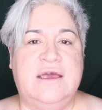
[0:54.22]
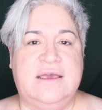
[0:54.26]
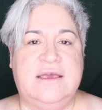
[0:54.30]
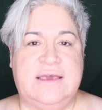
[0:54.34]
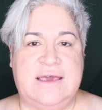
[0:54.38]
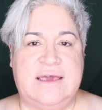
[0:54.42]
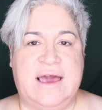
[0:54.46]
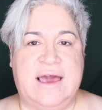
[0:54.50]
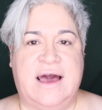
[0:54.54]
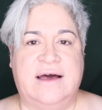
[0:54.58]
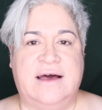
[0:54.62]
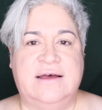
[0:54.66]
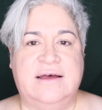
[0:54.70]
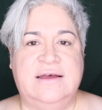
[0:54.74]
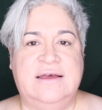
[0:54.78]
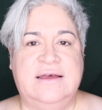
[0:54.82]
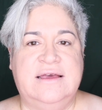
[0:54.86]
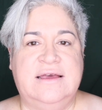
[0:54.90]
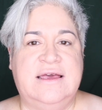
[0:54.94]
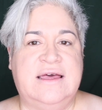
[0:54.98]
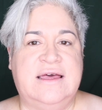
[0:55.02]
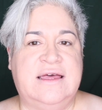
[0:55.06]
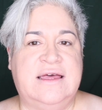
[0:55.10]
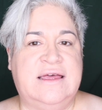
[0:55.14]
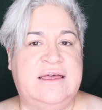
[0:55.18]
Yeah,
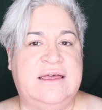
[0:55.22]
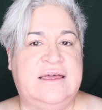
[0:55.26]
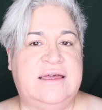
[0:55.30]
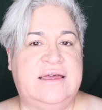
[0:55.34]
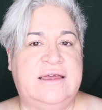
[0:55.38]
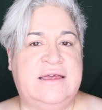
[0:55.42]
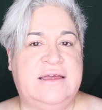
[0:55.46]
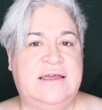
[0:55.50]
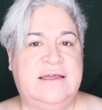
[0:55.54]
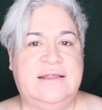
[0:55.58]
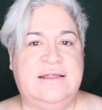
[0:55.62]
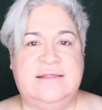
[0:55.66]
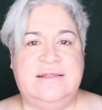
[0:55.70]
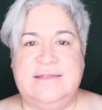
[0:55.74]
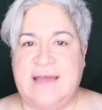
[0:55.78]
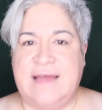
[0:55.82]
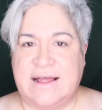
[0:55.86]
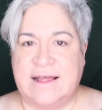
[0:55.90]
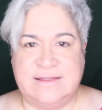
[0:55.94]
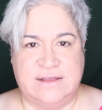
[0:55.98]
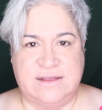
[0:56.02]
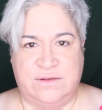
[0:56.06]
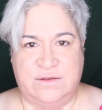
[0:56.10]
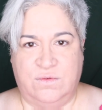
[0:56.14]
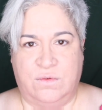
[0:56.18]

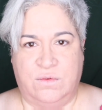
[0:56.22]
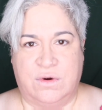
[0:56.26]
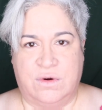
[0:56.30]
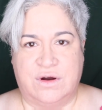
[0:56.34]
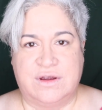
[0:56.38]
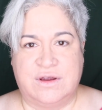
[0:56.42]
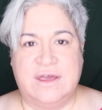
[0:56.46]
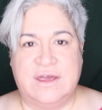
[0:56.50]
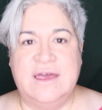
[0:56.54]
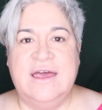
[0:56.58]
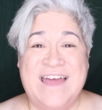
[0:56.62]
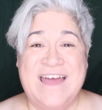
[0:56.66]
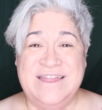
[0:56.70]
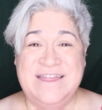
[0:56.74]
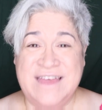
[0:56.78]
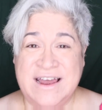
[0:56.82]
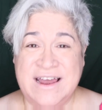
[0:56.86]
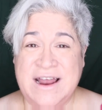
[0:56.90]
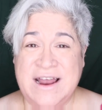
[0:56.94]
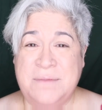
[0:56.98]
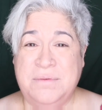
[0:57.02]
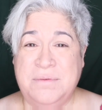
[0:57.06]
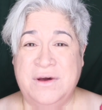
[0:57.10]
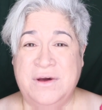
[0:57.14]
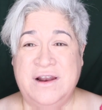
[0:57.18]
that didn't work. And then
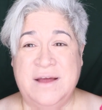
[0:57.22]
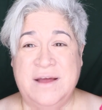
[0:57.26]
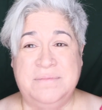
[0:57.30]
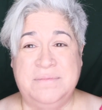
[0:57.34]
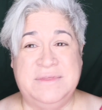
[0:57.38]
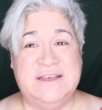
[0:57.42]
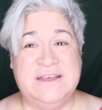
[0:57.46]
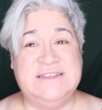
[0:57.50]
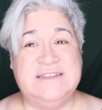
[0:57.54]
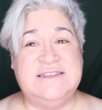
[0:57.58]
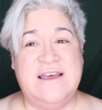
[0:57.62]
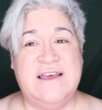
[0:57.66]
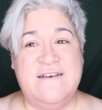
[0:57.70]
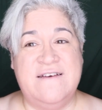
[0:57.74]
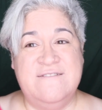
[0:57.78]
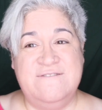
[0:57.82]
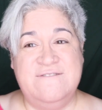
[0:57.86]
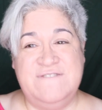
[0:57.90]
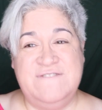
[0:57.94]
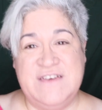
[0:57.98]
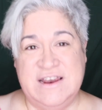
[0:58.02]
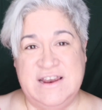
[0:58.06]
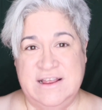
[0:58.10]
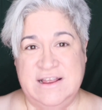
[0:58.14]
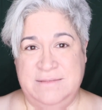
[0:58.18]
I put up this
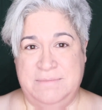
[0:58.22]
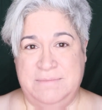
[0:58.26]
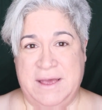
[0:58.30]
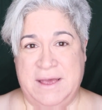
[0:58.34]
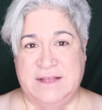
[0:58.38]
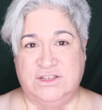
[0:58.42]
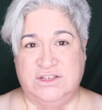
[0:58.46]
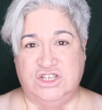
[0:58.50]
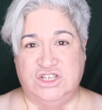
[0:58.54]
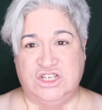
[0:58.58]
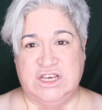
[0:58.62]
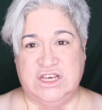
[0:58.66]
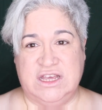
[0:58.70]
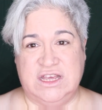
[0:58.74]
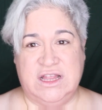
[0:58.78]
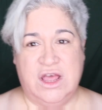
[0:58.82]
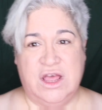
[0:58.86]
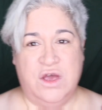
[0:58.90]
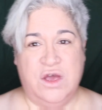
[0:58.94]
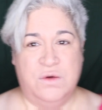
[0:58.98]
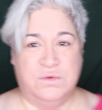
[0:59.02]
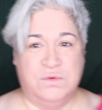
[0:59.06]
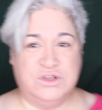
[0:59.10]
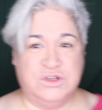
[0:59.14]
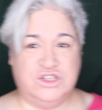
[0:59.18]
fitted bed sheet,
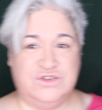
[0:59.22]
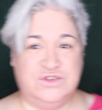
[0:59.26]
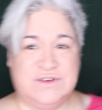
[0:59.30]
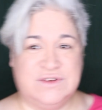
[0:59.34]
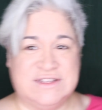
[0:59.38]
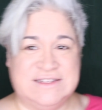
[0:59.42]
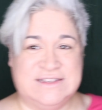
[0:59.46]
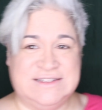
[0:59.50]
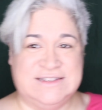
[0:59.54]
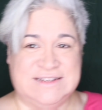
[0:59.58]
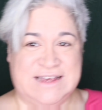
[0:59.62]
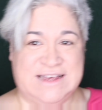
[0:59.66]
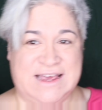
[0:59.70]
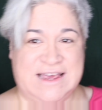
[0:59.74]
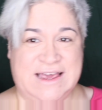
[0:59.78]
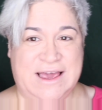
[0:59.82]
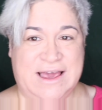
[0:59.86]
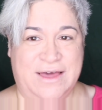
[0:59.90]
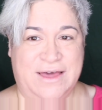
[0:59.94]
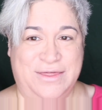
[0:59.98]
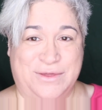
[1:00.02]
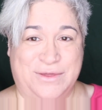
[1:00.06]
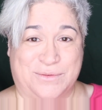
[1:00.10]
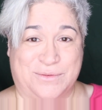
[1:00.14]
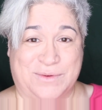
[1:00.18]
which you can
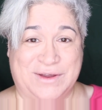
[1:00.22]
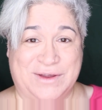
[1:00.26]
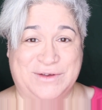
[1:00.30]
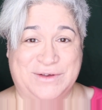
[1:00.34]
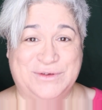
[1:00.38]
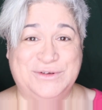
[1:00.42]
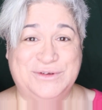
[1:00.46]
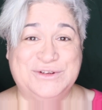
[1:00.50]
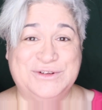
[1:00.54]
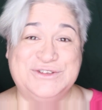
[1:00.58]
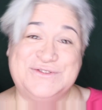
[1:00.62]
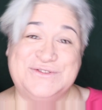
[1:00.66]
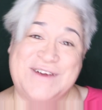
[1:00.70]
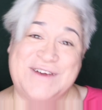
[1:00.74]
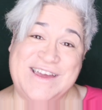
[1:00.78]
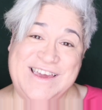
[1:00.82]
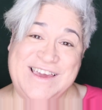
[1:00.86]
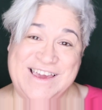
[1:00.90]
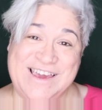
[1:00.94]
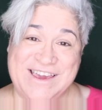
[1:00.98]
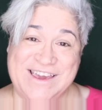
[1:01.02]
see the wrinkles right